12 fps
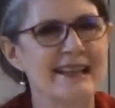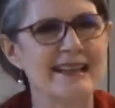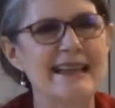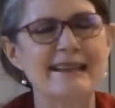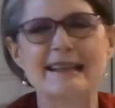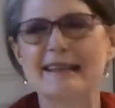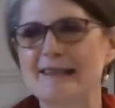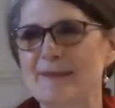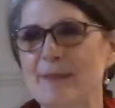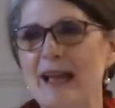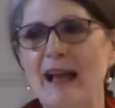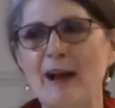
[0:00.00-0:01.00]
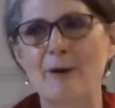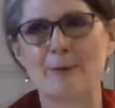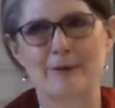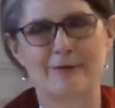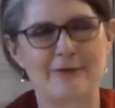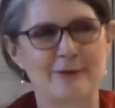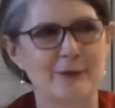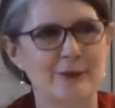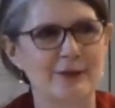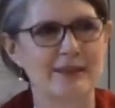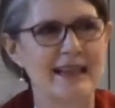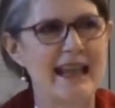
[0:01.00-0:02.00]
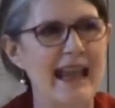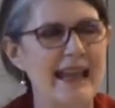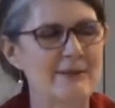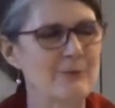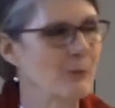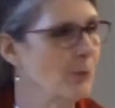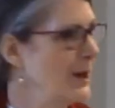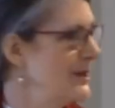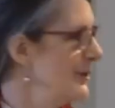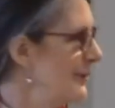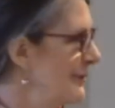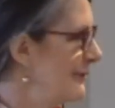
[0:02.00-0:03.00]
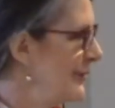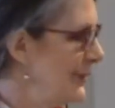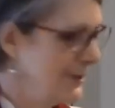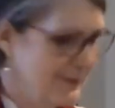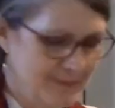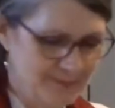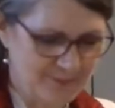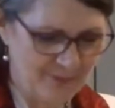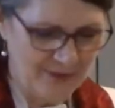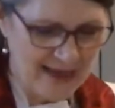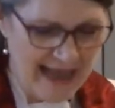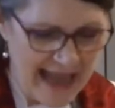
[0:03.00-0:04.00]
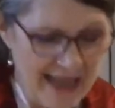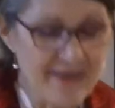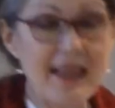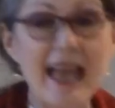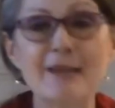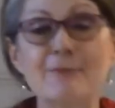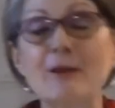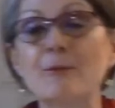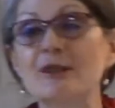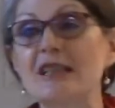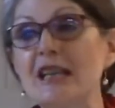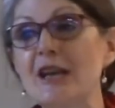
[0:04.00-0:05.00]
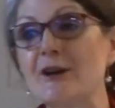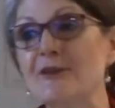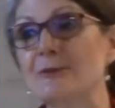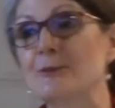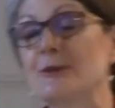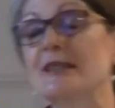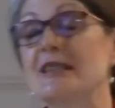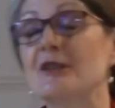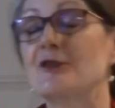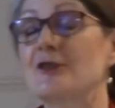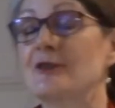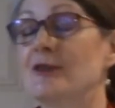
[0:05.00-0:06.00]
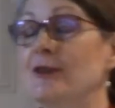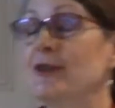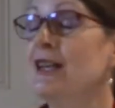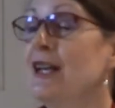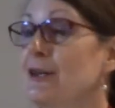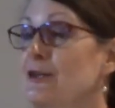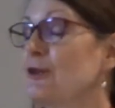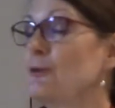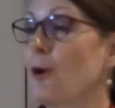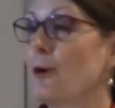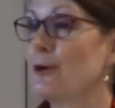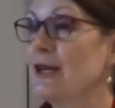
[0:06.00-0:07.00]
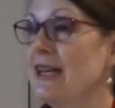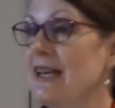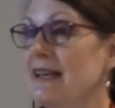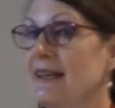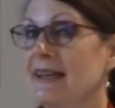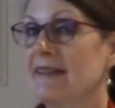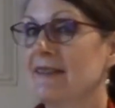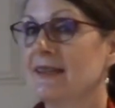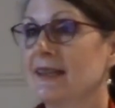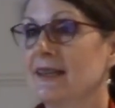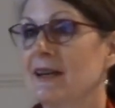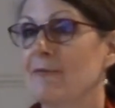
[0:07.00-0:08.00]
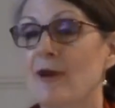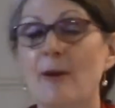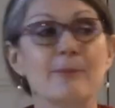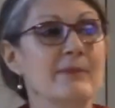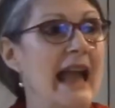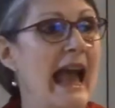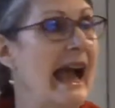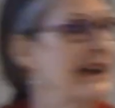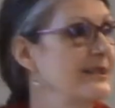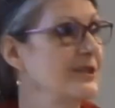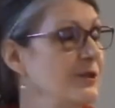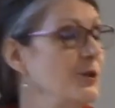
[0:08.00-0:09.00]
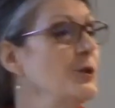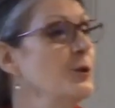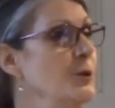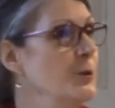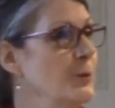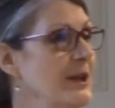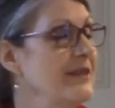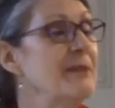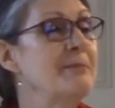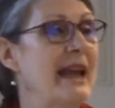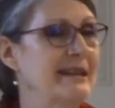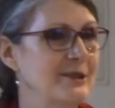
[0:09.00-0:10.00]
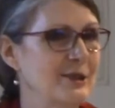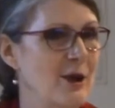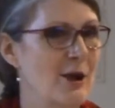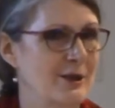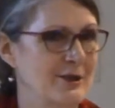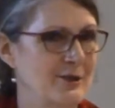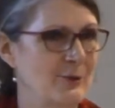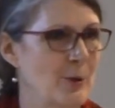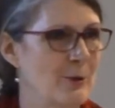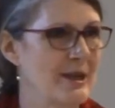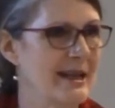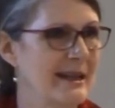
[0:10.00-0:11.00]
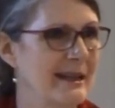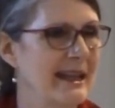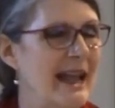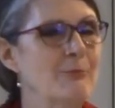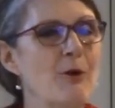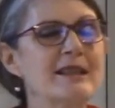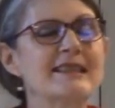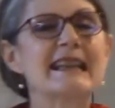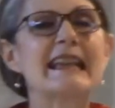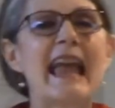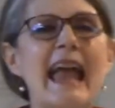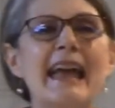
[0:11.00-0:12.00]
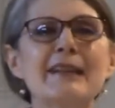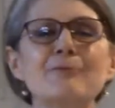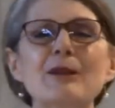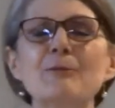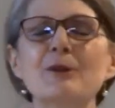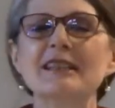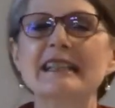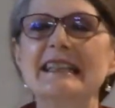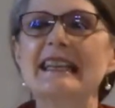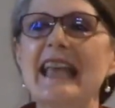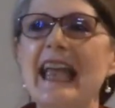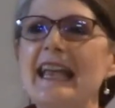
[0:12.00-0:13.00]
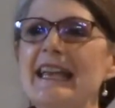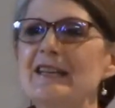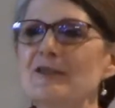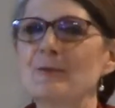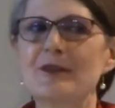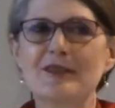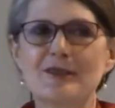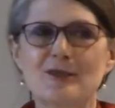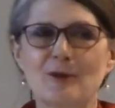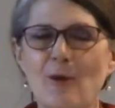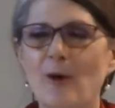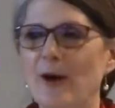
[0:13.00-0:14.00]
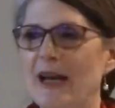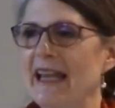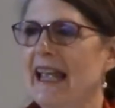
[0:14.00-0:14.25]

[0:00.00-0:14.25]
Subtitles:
it is powerful and wonderful. And then we will hear the traditional story from Acts 2, the Pentecost story. And once again, we will engage with a story